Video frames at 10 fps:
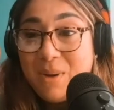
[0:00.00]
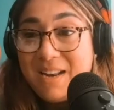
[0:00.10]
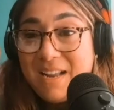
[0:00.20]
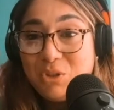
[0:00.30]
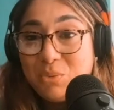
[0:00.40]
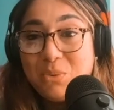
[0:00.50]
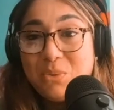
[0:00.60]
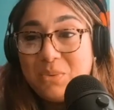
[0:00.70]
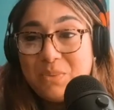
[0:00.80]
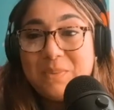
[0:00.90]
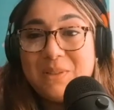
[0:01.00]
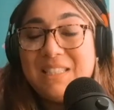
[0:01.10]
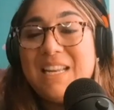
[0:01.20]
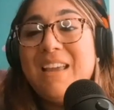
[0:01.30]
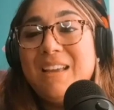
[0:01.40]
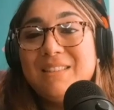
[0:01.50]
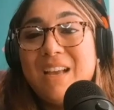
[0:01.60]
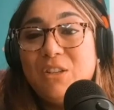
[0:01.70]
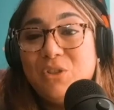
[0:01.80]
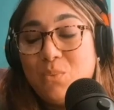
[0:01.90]
my natural state because
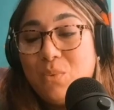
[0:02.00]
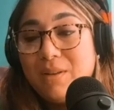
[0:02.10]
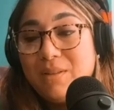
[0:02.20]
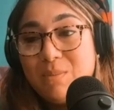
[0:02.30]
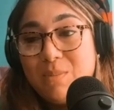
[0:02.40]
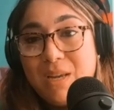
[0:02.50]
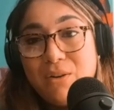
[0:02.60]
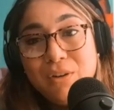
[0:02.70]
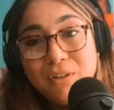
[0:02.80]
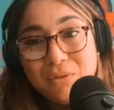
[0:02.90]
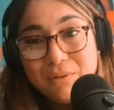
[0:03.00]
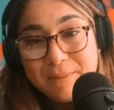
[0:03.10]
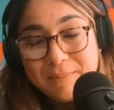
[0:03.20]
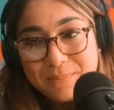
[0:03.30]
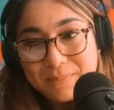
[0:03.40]
I just want to be a nurturer.